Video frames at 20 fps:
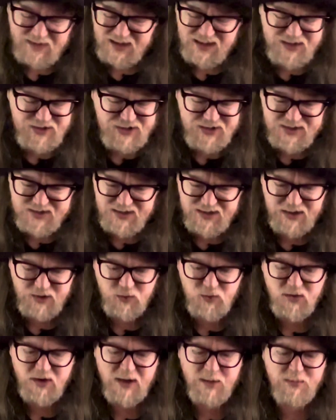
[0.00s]
Just an
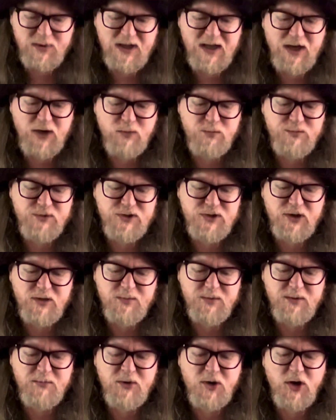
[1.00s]
incredible album, top
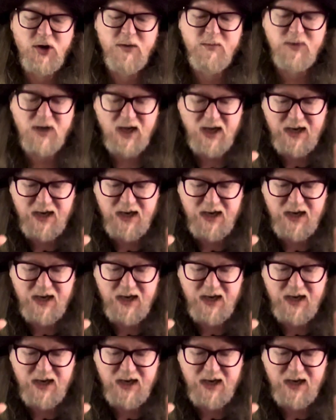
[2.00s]
to bottom.